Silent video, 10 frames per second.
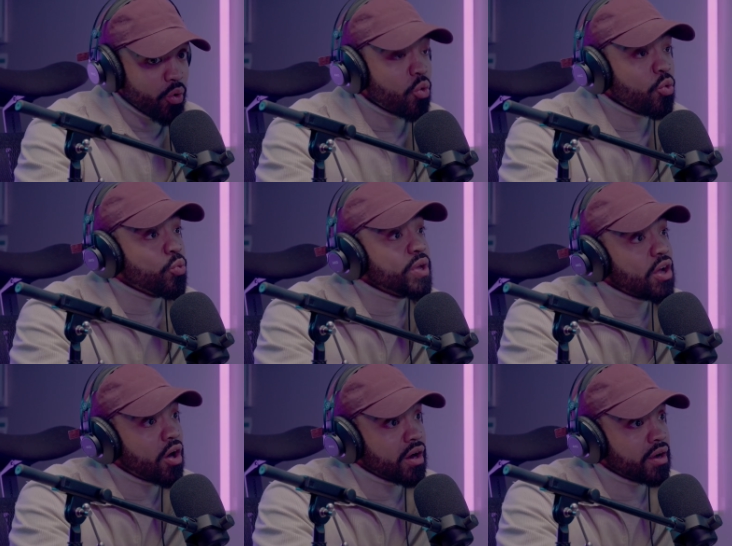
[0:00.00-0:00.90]
who we
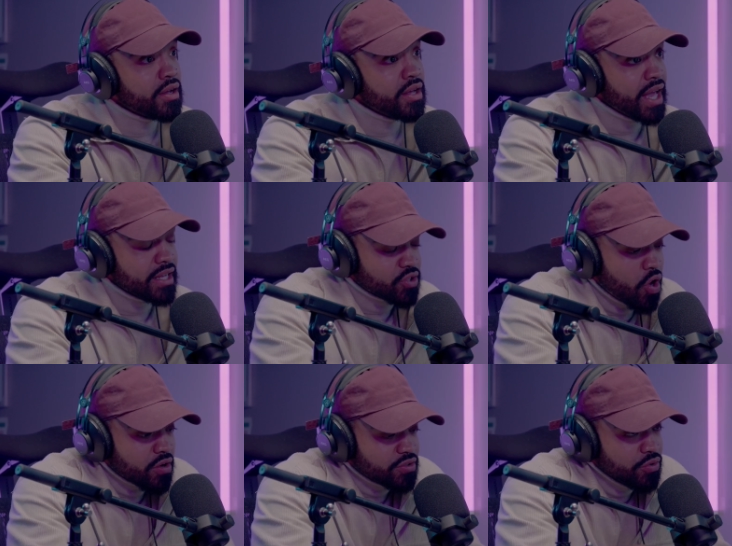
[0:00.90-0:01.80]
are and
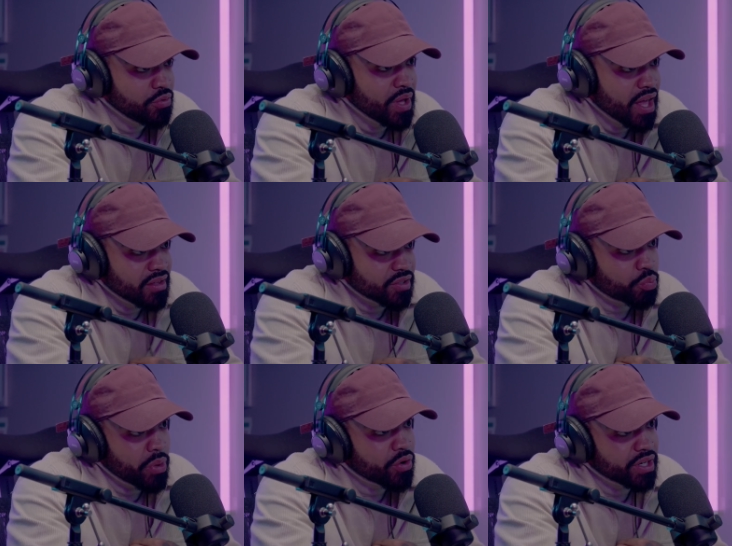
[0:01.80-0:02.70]
talk to the
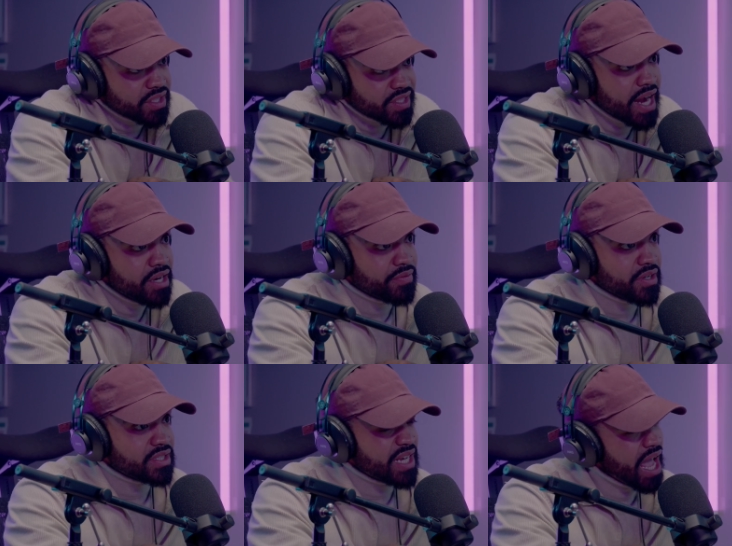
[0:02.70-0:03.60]
spirit inside of
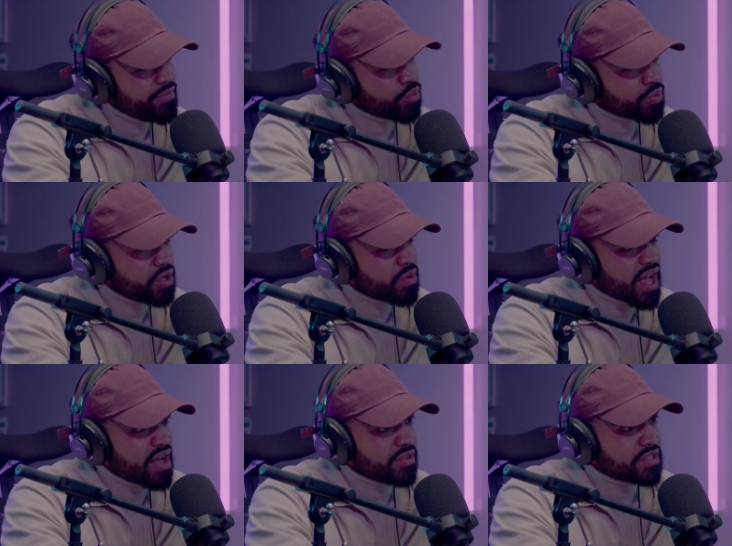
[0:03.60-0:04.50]
us and have a real
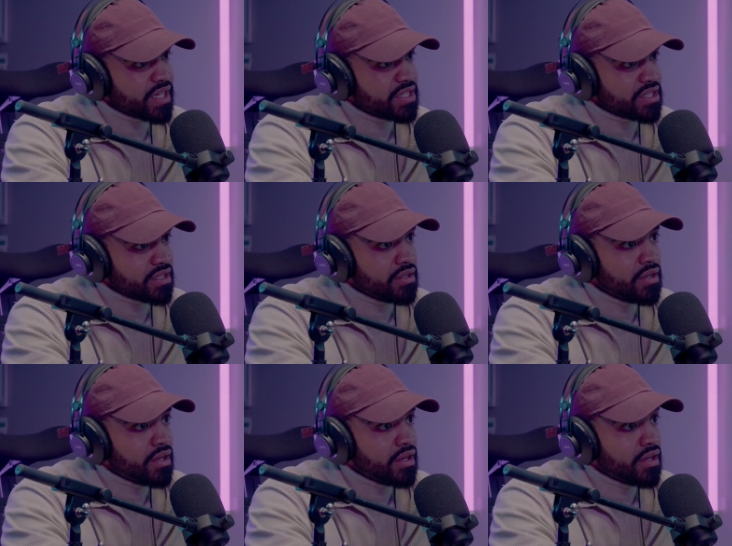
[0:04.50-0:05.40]
conversation?
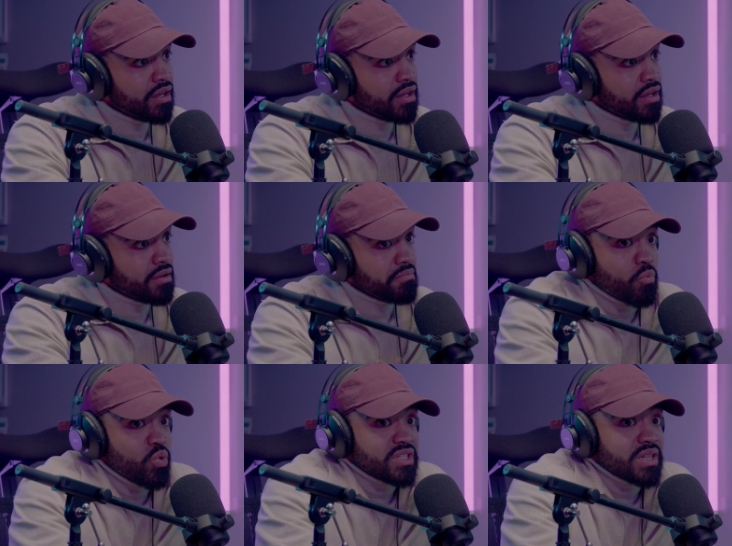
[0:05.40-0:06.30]

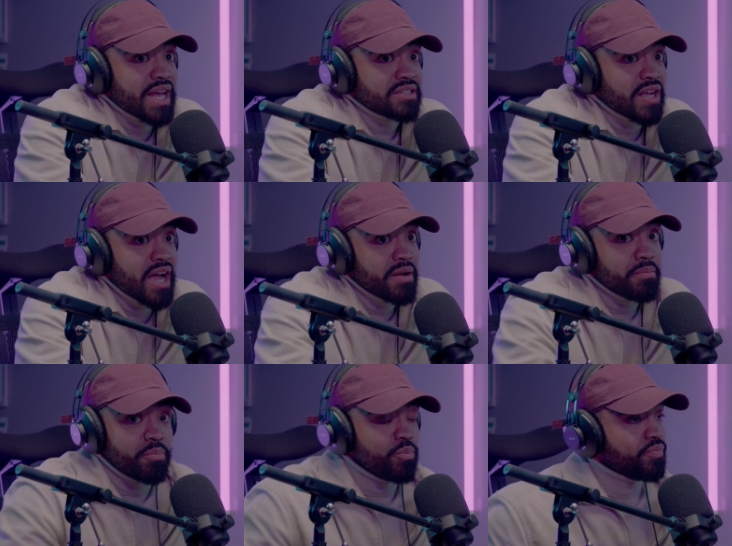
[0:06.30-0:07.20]
When's the last
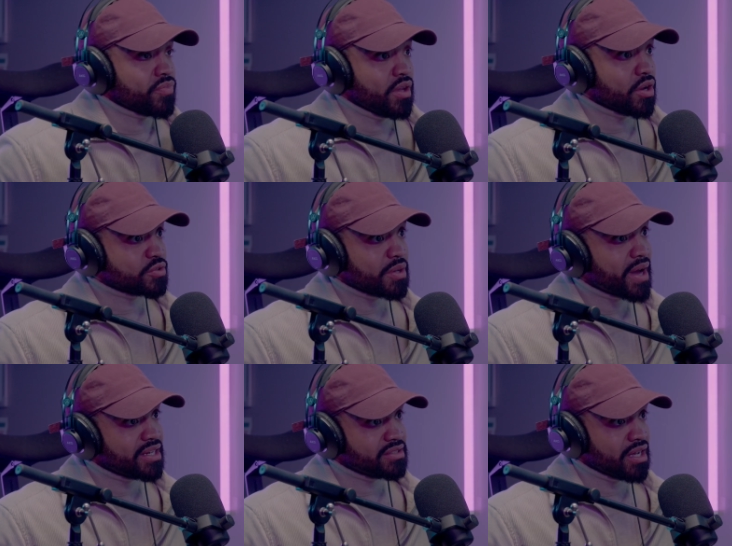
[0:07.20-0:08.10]
time,
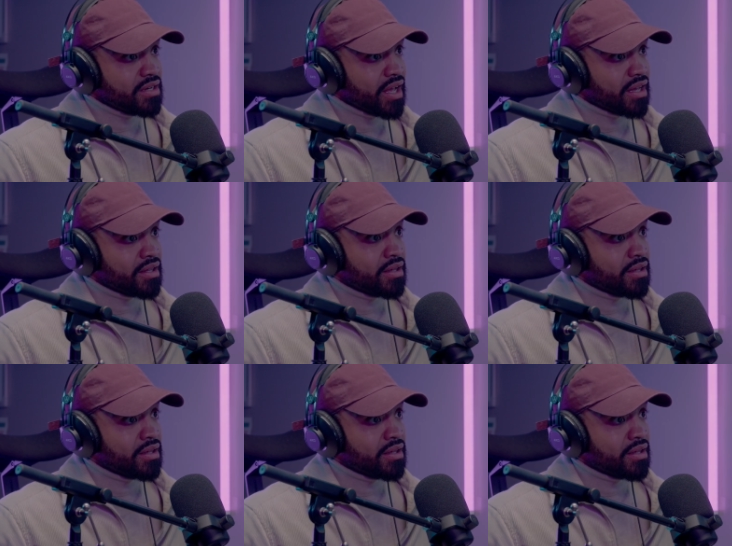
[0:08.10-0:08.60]
somebody's done that?